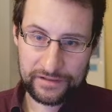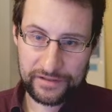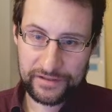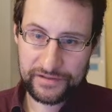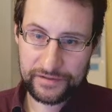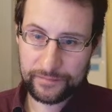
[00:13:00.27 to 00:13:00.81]

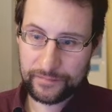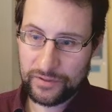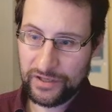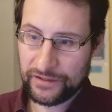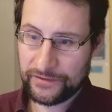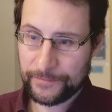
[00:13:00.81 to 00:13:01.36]
this
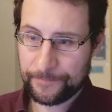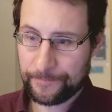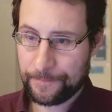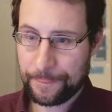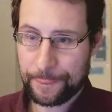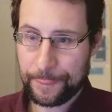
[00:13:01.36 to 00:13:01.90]
git,
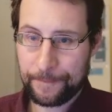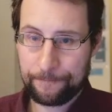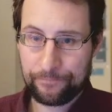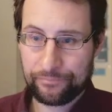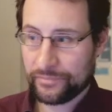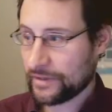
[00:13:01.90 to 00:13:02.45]

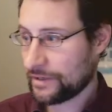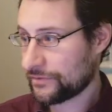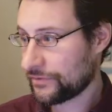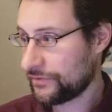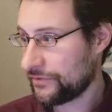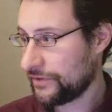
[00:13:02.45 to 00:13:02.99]

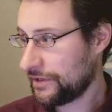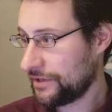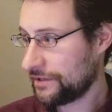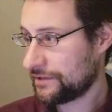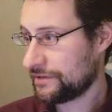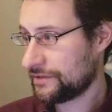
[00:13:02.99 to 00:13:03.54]
so
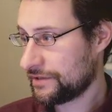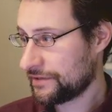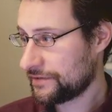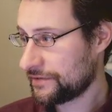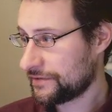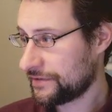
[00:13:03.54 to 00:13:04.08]
that
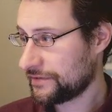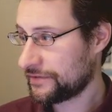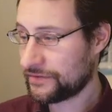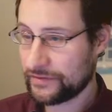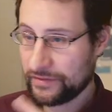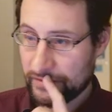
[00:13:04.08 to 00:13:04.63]
does
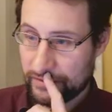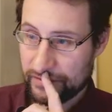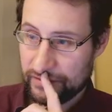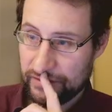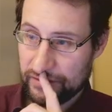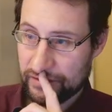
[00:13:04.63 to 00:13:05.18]
this
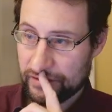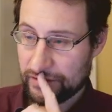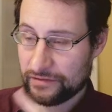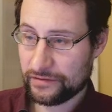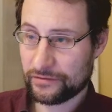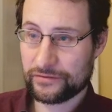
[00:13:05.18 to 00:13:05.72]

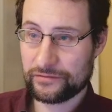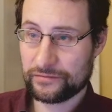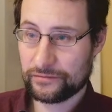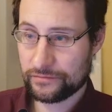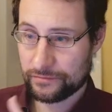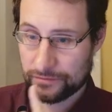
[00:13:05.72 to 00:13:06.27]
here,
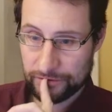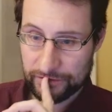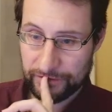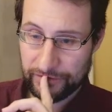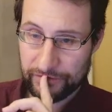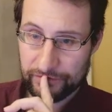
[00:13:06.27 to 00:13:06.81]
or
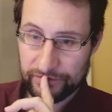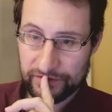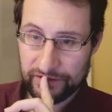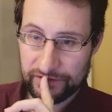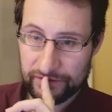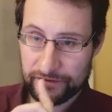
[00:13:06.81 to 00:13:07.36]
this or the
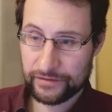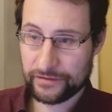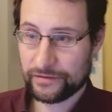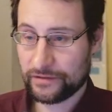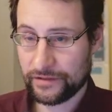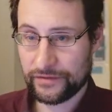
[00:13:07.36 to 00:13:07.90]
other.
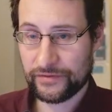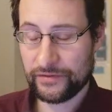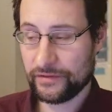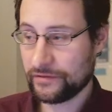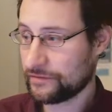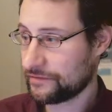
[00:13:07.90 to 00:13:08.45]
Let's see.